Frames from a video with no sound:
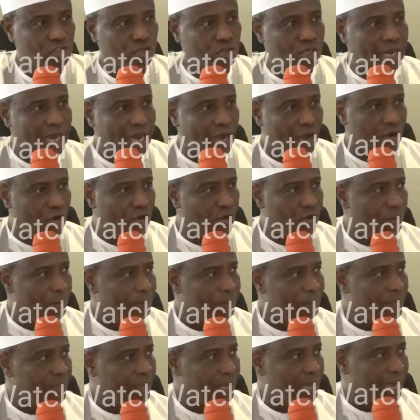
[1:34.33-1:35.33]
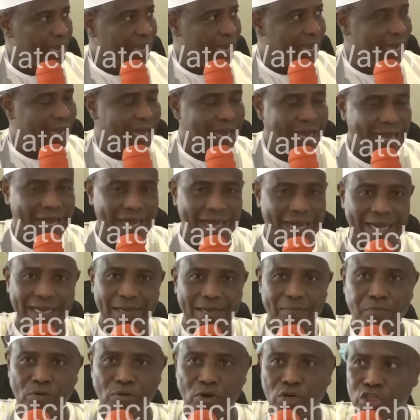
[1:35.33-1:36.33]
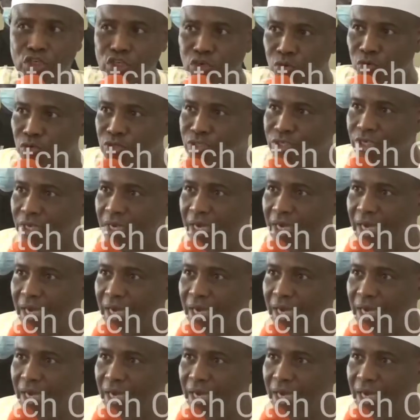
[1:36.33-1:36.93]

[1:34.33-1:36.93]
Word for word: to now uh, uh, produce